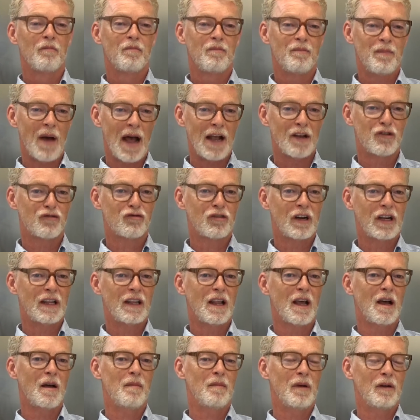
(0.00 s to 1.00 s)
badgering
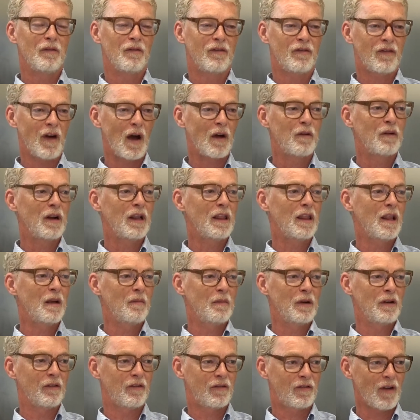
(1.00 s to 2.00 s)
them and phoning them,
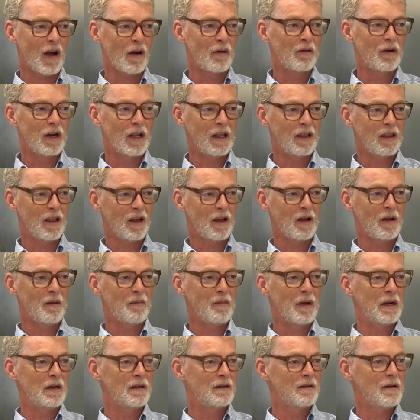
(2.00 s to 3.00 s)

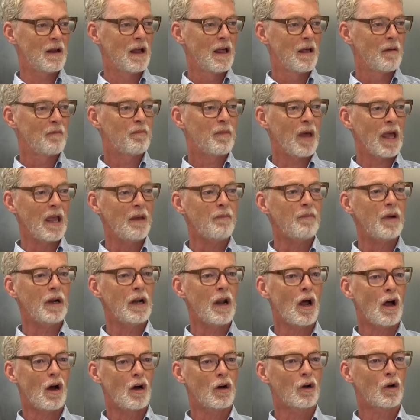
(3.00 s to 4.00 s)
and people
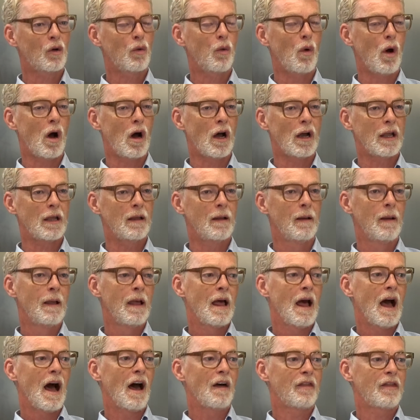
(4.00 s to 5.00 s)
aren't quite.
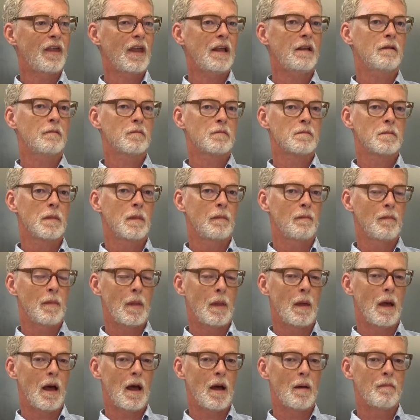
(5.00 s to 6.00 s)
I think
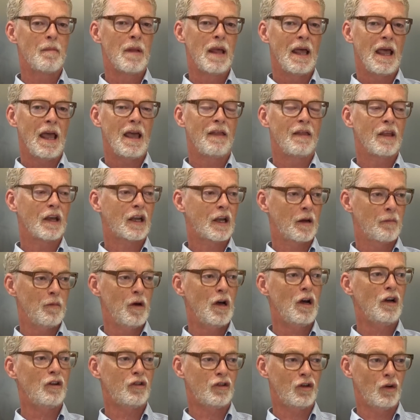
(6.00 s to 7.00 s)
in the
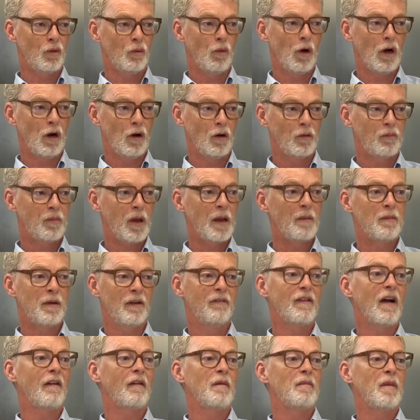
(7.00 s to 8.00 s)
commercial world, people are
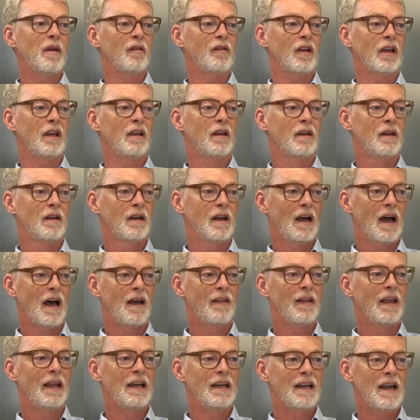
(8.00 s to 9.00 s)
very busy,
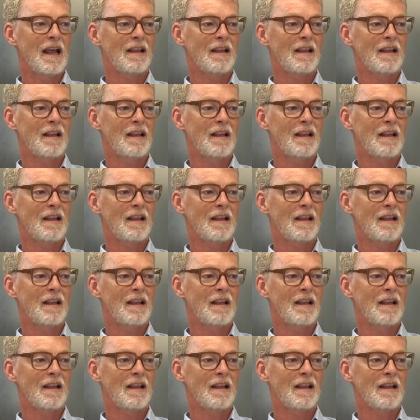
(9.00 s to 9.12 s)
and they've